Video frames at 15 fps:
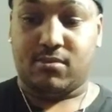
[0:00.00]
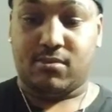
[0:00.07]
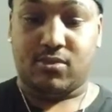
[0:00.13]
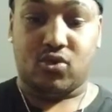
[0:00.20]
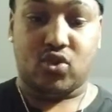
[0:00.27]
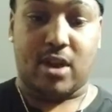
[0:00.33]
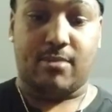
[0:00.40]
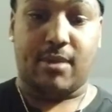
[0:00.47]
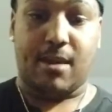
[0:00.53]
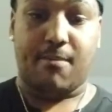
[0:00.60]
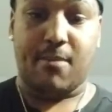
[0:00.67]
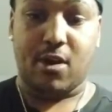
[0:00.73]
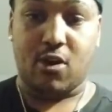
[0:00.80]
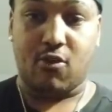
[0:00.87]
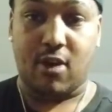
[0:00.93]
Drop that
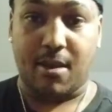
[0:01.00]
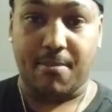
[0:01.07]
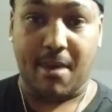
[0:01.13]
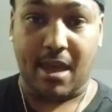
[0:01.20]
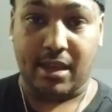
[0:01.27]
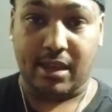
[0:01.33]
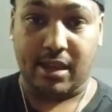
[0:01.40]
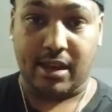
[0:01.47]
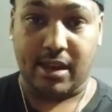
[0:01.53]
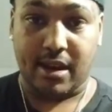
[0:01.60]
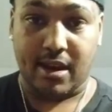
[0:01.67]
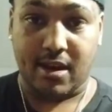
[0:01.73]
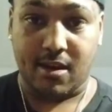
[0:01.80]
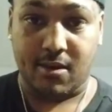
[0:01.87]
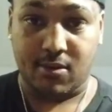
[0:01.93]
barrel right back in
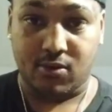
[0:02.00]
there.